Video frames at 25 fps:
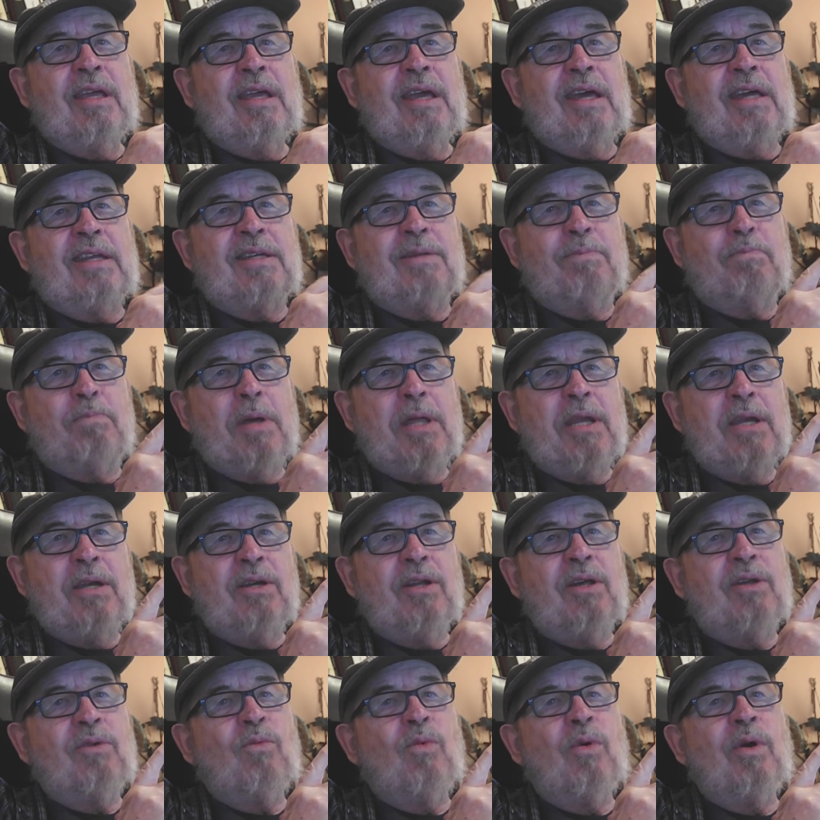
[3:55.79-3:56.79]
And depending
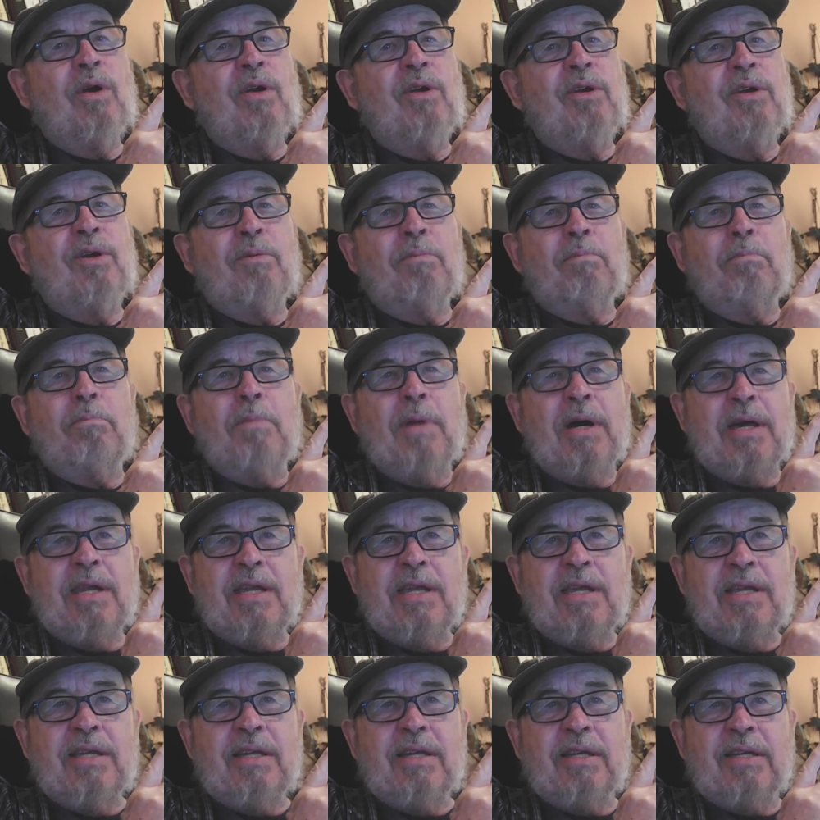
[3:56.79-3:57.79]
on where your
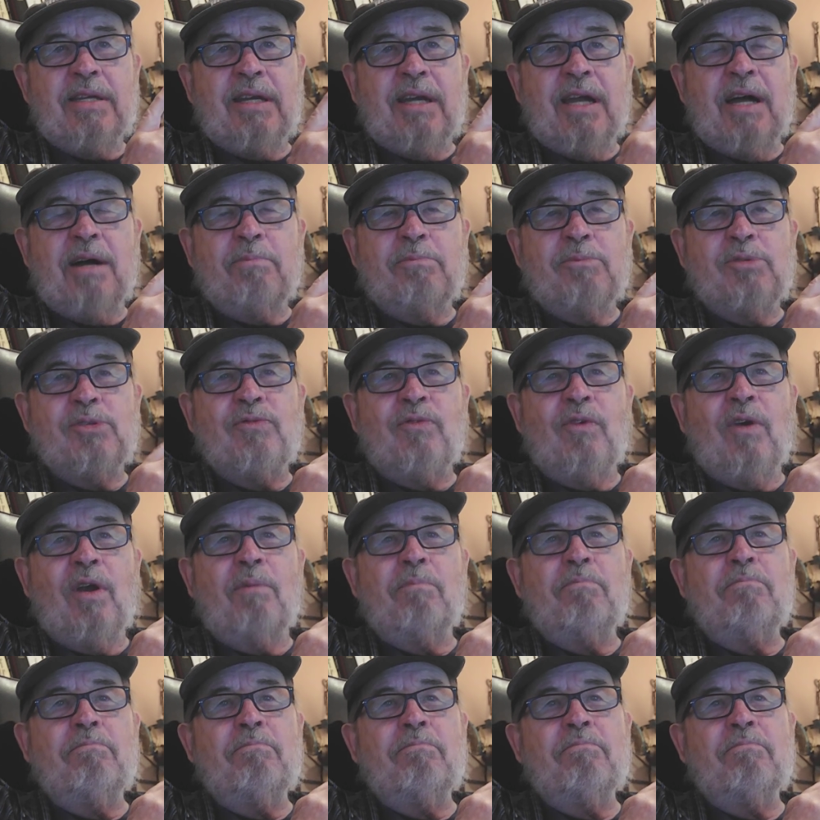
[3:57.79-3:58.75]
money comes from,